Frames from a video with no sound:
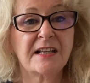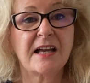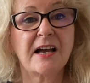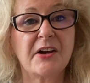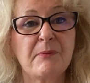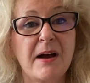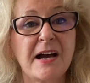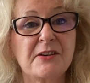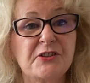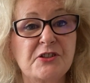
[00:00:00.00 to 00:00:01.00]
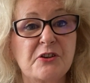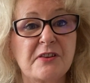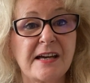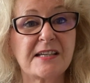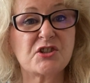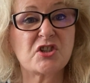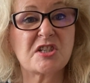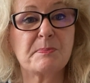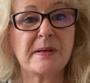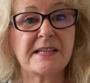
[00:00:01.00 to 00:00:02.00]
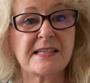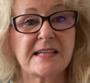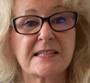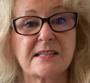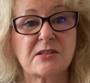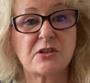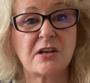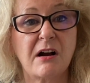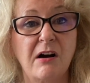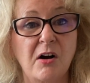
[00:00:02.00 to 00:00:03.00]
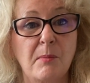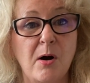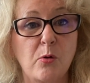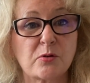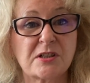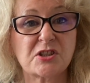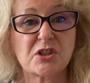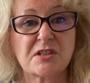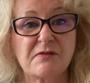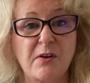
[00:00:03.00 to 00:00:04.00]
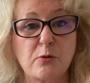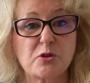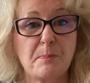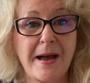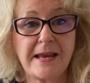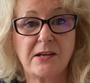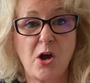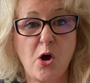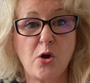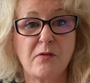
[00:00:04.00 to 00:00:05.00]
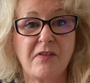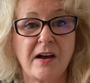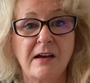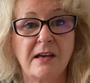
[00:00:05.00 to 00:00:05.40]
How you do that is you split it to your armhole and just fold your pattern over,